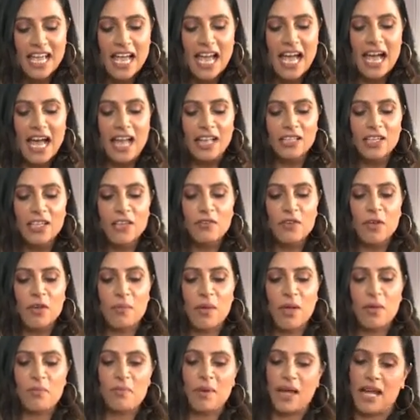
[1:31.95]
I'll give you a
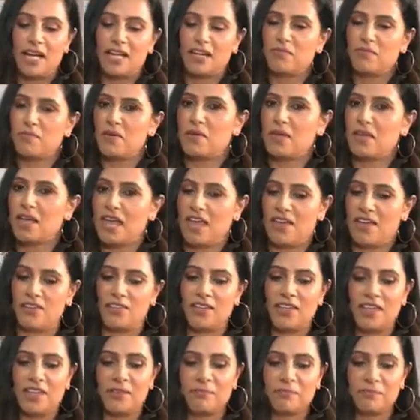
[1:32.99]
bit of background about
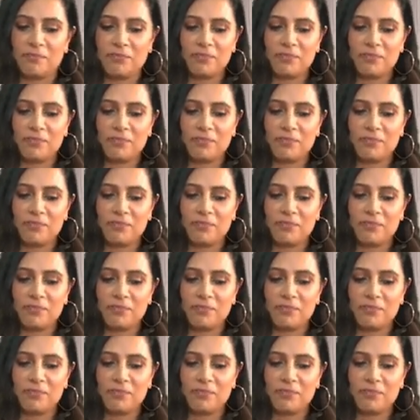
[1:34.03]
Cathie.